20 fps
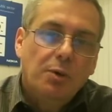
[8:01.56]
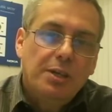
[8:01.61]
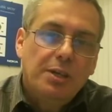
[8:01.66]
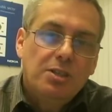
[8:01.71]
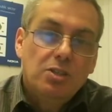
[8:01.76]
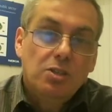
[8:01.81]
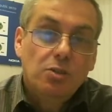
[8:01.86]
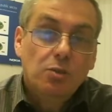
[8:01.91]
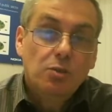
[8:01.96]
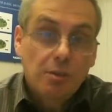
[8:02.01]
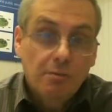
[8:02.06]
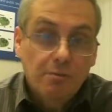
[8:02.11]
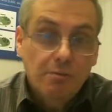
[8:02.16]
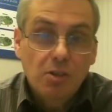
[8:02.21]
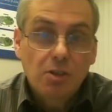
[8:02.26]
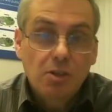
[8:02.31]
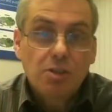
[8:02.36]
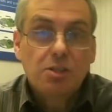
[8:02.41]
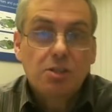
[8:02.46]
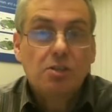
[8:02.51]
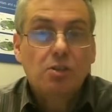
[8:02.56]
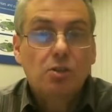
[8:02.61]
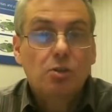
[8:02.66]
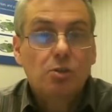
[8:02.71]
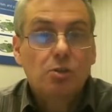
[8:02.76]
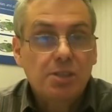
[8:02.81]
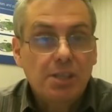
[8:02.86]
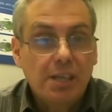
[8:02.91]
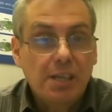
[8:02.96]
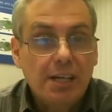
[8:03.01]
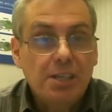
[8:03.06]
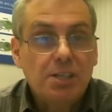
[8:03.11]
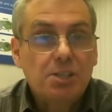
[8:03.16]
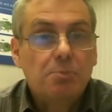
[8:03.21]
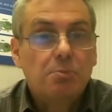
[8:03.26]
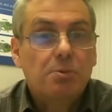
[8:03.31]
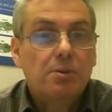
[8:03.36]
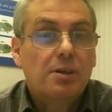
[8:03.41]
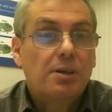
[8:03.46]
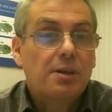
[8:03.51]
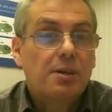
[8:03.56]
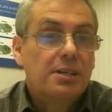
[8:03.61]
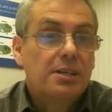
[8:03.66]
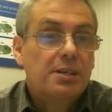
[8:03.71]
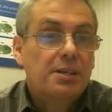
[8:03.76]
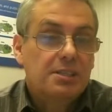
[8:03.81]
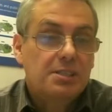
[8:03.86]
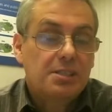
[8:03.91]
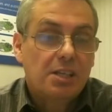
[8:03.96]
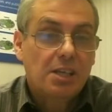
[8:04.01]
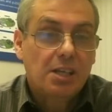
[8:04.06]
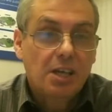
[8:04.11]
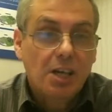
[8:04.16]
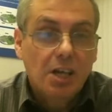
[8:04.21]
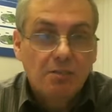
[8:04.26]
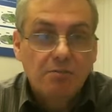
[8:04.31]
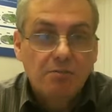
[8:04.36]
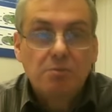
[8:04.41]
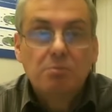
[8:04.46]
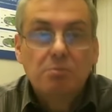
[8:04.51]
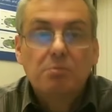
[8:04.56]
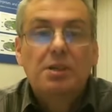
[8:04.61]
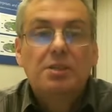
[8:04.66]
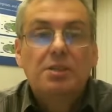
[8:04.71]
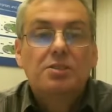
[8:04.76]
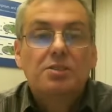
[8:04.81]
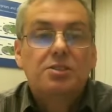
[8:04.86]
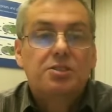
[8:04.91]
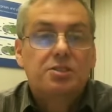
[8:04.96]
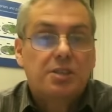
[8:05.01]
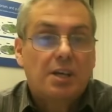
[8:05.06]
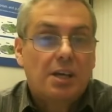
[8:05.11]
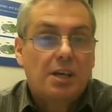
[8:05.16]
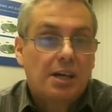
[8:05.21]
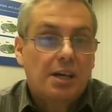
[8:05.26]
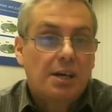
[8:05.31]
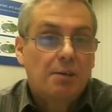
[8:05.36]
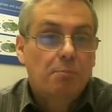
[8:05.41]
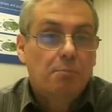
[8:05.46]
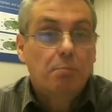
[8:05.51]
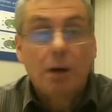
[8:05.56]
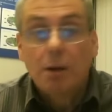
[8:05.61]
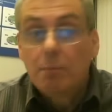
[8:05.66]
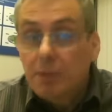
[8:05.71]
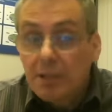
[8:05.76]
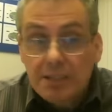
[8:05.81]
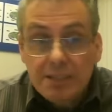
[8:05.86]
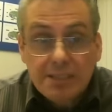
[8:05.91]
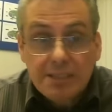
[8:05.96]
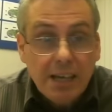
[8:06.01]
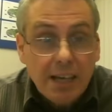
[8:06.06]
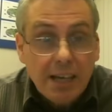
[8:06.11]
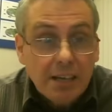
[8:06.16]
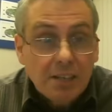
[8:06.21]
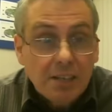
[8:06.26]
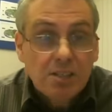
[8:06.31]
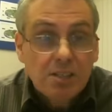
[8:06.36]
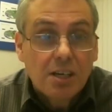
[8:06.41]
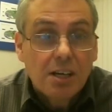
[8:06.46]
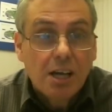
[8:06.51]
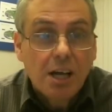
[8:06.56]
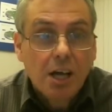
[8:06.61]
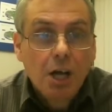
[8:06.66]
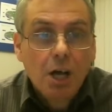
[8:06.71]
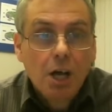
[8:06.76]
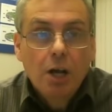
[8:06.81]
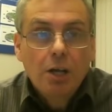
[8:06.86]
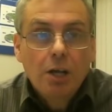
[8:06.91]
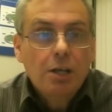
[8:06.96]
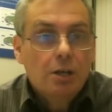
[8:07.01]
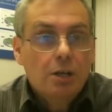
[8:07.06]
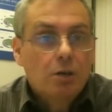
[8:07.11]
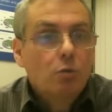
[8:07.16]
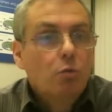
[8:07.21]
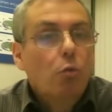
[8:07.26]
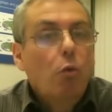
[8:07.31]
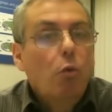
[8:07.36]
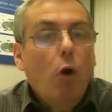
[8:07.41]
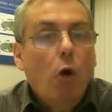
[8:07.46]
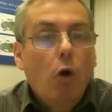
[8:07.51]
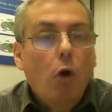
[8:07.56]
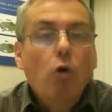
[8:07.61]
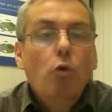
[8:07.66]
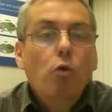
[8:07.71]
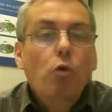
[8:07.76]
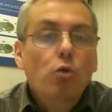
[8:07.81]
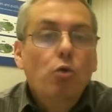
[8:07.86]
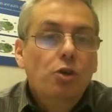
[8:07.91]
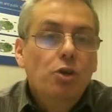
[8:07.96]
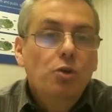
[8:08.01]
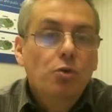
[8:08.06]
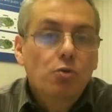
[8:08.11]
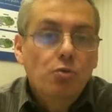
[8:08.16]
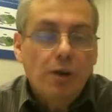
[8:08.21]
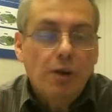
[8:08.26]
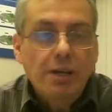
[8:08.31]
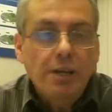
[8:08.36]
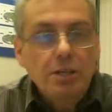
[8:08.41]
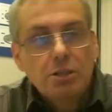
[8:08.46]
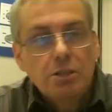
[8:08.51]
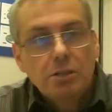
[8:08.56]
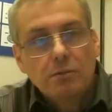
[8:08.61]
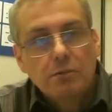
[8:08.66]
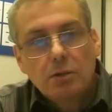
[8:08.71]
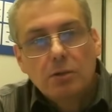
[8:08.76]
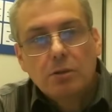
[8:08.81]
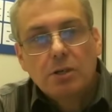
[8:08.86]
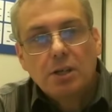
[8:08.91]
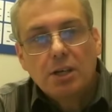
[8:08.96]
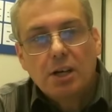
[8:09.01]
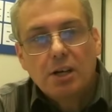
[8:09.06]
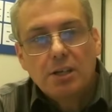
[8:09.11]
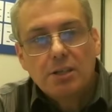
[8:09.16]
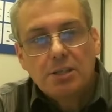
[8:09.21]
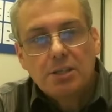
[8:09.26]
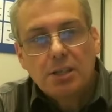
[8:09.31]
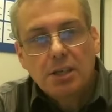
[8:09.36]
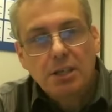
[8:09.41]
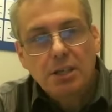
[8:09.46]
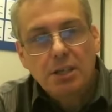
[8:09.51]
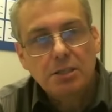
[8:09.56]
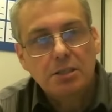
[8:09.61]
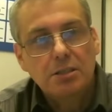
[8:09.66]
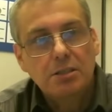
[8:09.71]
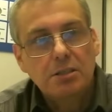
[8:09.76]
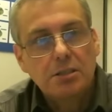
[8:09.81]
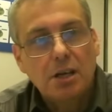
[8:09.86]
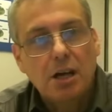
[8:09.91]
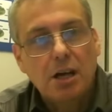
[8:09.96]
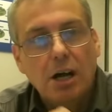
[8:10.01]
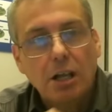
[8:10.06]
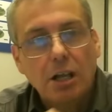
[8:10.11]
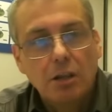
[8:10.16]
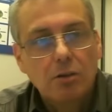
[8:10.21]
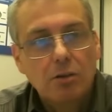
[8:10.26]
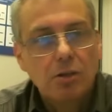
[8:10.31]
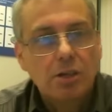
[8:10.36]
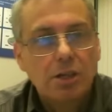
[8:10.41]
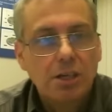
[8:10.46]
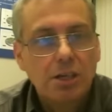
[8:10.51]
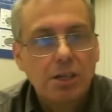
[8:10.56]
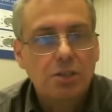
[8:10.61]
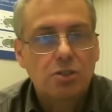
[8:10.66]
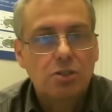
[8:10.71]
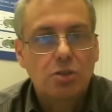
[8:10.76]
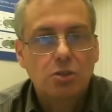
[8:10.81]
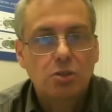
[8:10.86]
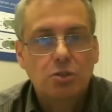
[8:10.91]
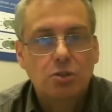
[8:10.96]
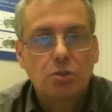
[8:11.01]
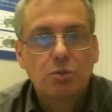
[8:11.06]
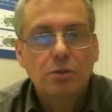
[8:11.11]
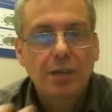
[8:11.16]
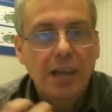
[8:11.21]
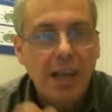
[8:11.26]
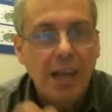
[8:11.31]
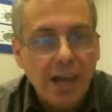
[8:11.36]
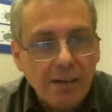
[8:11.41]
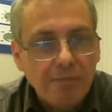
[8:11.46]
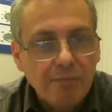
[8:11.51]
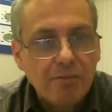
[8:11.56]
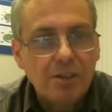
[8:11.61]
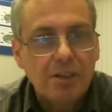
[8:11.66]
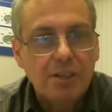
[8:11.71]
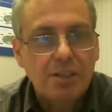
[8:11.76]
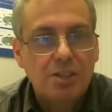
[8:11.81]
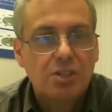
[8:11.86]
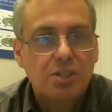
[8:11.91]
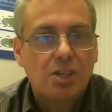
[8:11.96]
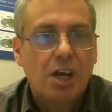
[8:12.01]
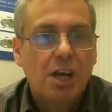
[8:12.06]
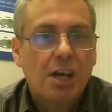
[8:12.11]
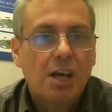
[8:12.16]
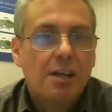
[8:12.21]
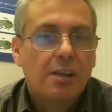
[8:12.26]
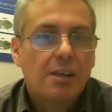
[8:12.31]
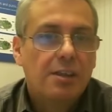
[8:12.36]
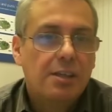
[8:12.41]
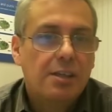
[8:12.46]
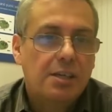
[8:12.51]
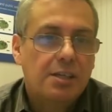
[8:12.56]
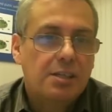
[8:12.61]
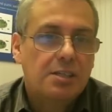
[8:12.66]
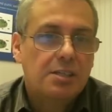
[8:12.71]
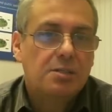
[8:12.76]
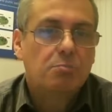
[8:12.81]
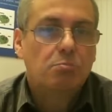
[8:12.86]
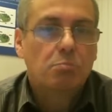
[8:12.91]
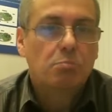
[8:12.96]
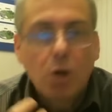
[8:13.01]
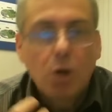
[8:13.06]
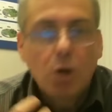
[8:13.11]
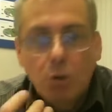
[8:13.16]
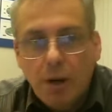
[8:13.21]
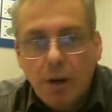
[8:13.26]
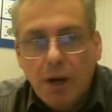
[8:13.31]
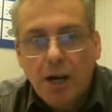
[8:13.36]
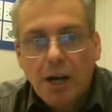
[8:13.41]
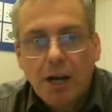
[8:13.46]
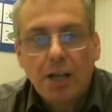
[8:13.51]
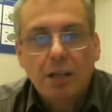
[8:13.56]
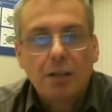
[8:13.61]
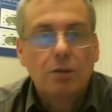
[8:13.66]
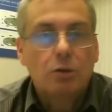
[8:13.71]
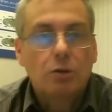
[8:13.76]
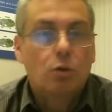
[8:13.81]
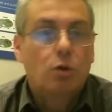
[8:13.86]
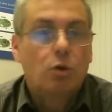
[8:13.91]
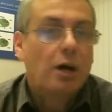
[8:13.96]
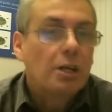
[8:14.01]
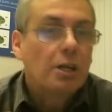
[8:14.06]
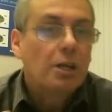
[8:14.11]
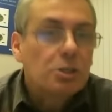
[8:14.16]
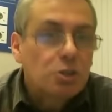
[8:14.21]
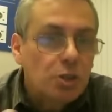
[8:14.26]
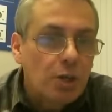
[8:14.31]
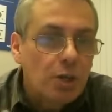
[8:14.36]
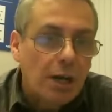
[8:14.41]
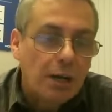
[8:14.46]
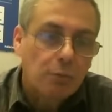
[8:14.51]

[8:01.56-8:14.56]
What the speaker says: into the verticals, the enterprise, the governments and public sector, you know, a whole new range of organizations are looking to leverage this mobile or ultra